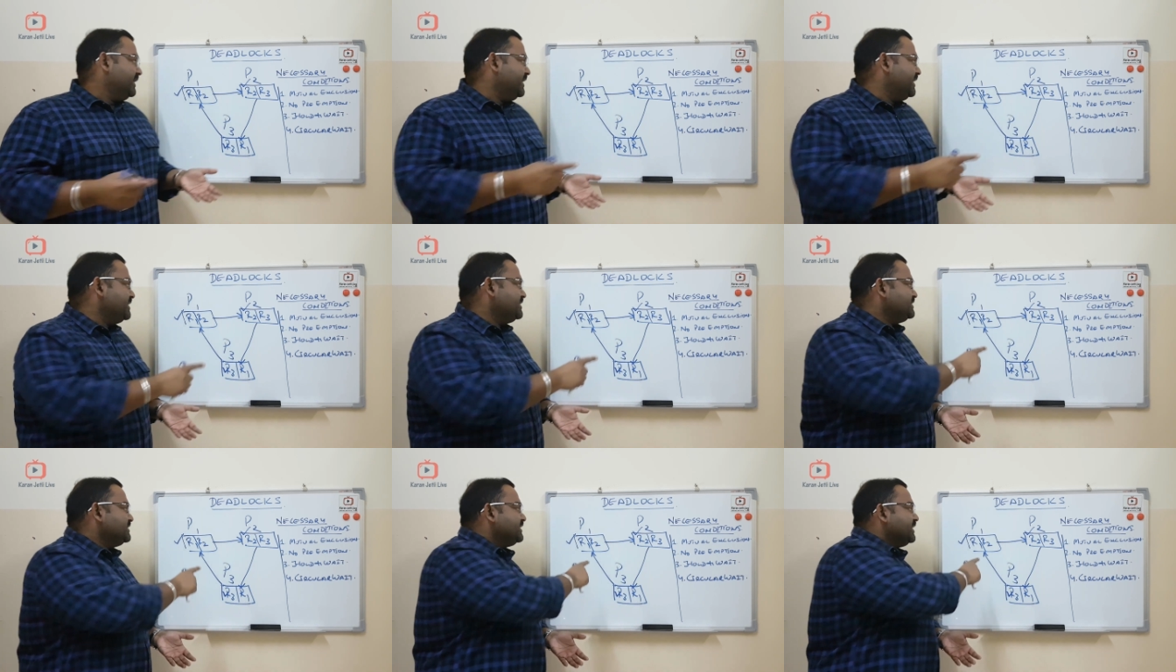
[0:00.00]

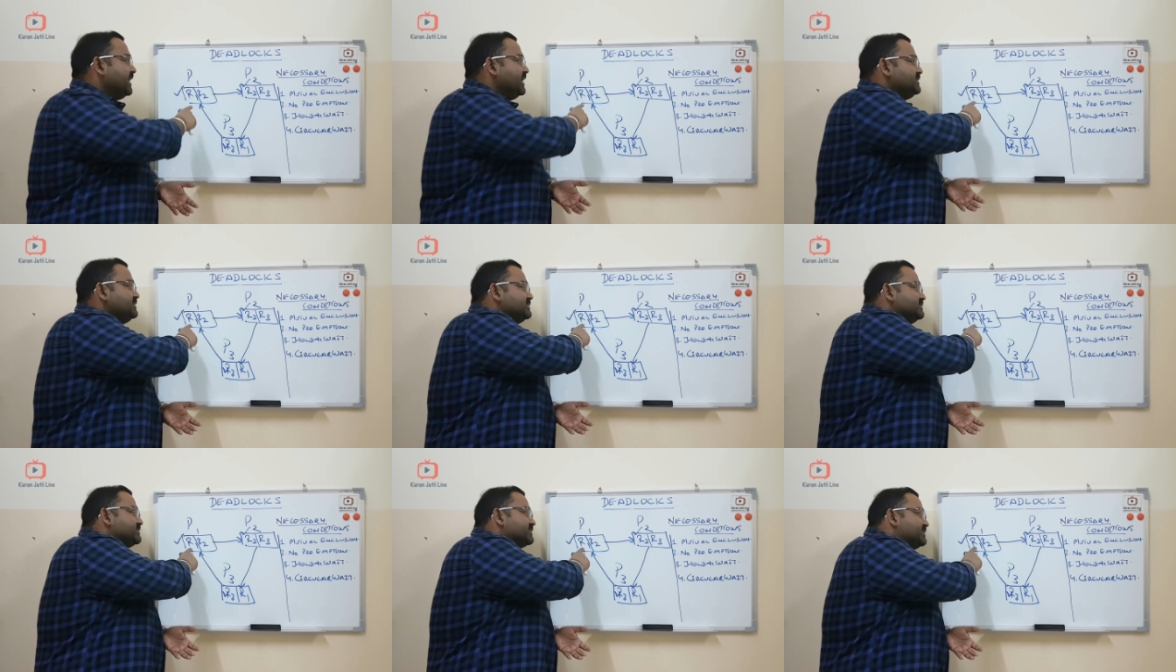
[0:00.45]
it
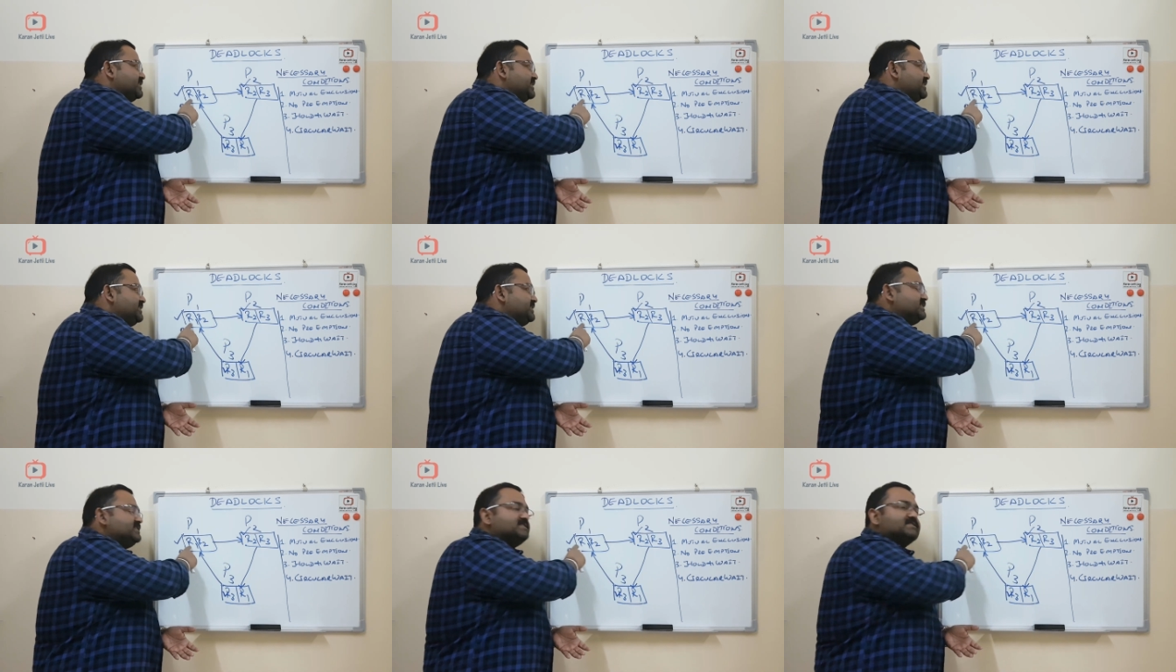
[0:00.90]
can
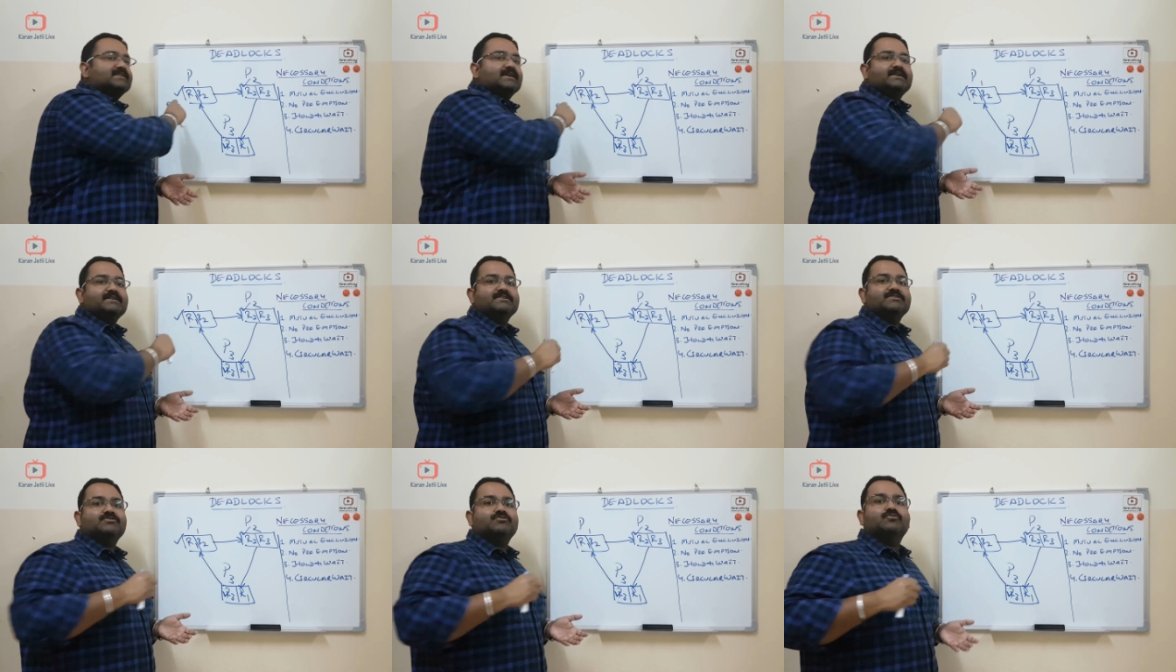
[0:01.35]
release
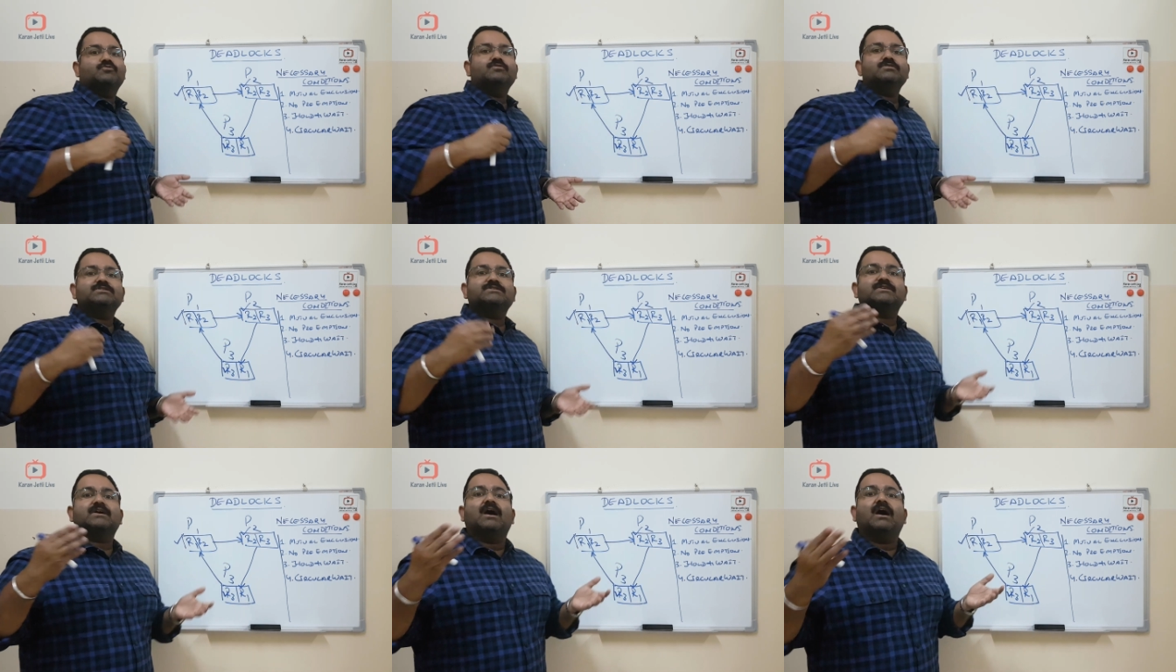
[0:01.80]
the
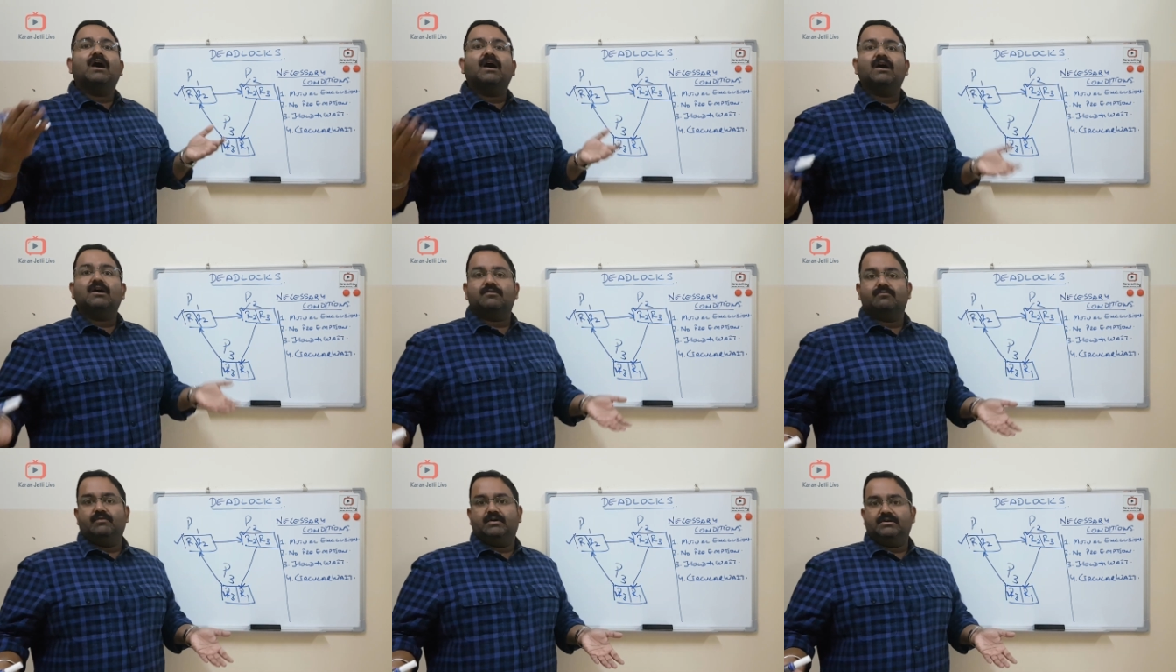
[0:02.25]
resource
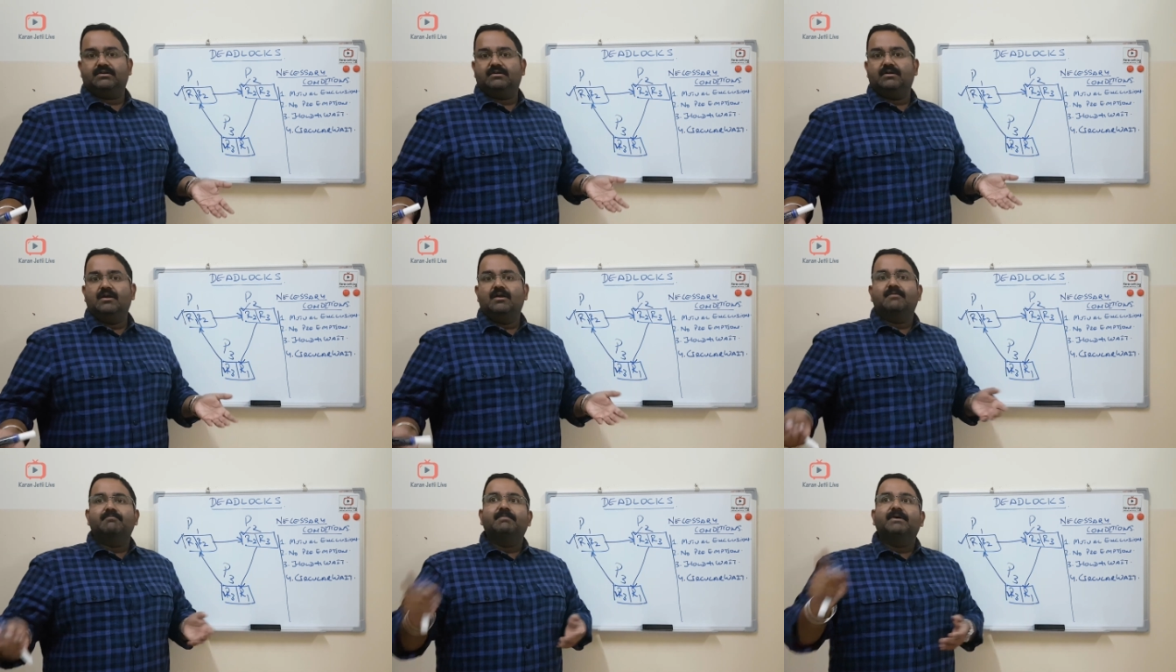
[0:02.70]
R1,
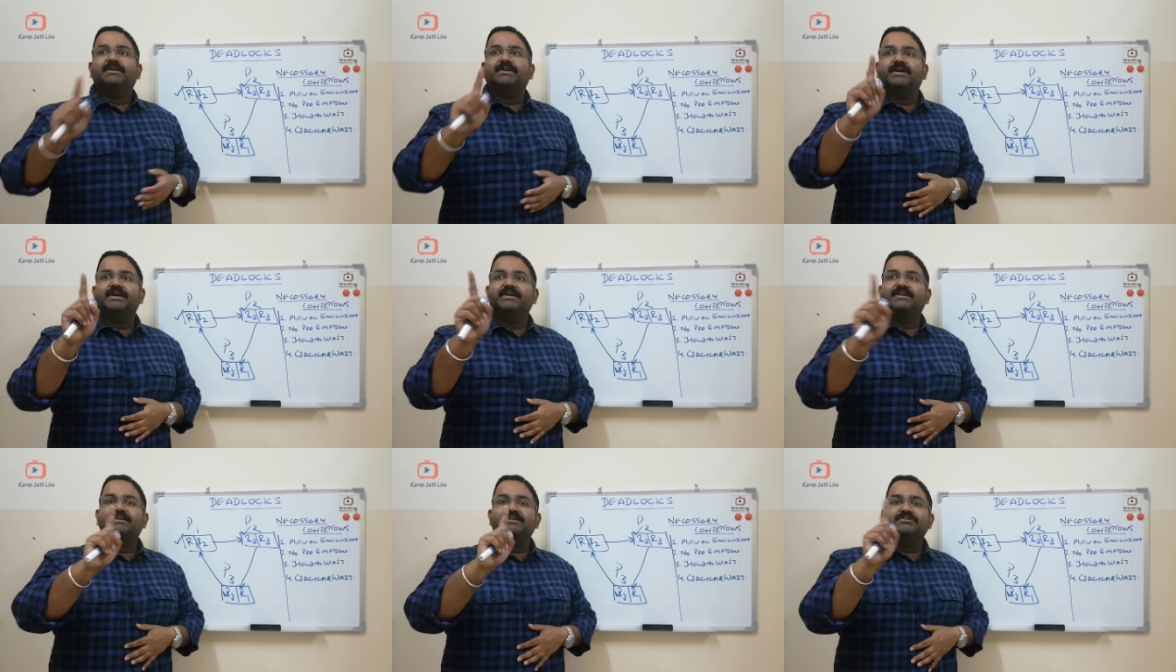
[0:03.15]
but
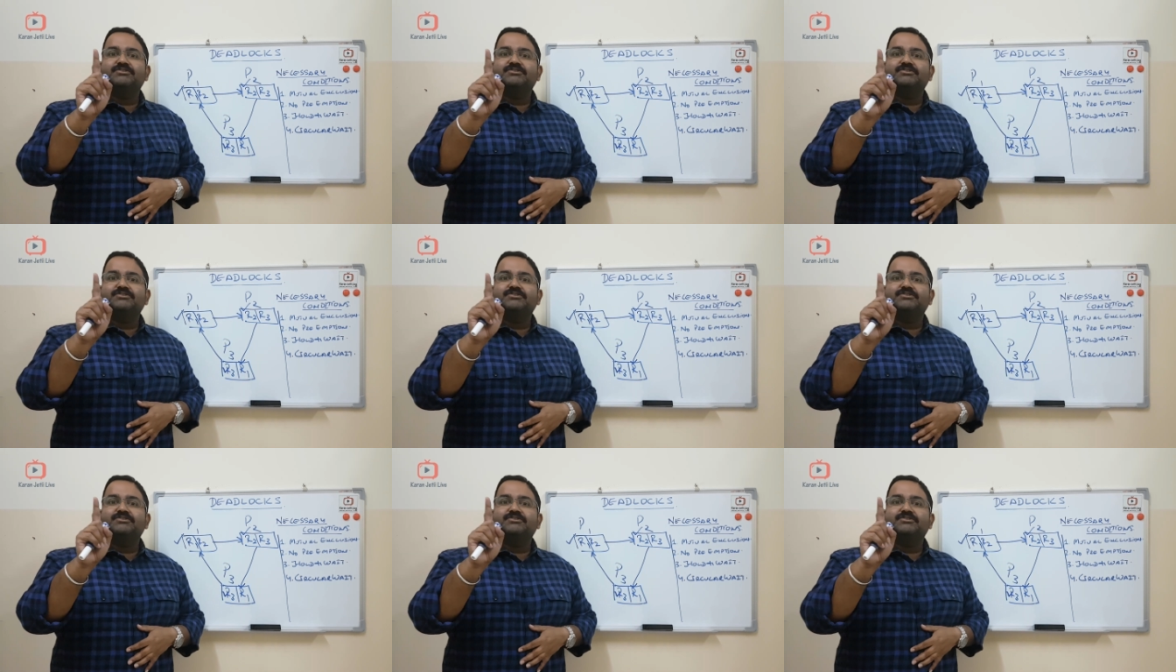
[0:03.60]
it